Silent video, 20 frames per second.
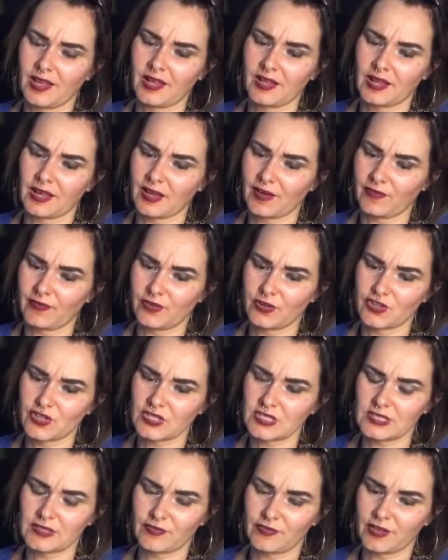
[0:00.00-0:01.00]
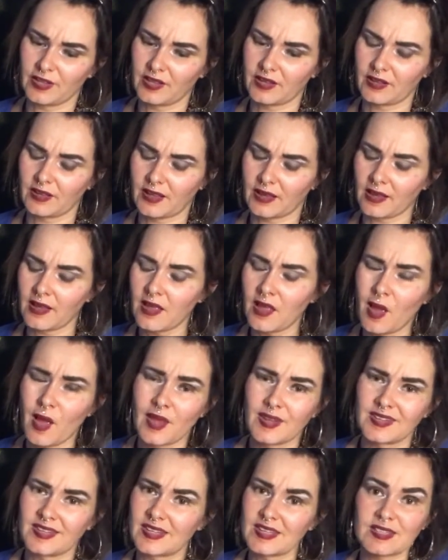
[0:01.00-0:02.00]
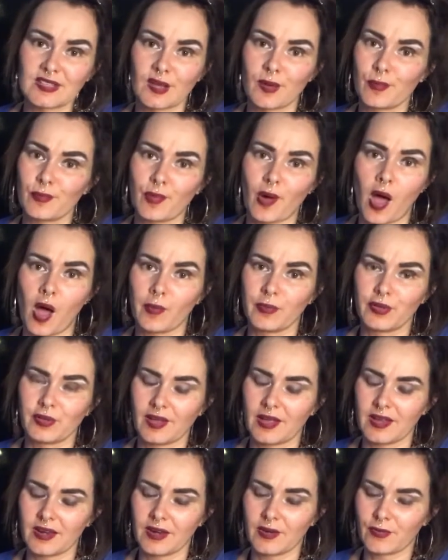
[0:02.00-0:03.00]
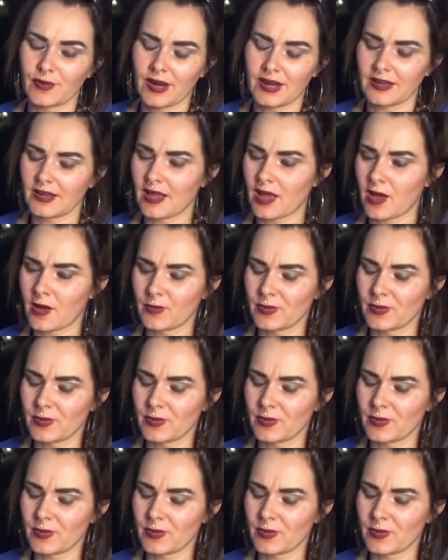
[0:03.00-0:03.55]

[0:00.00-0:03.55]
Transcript: Like, if you're just feeling like discombobulated right now,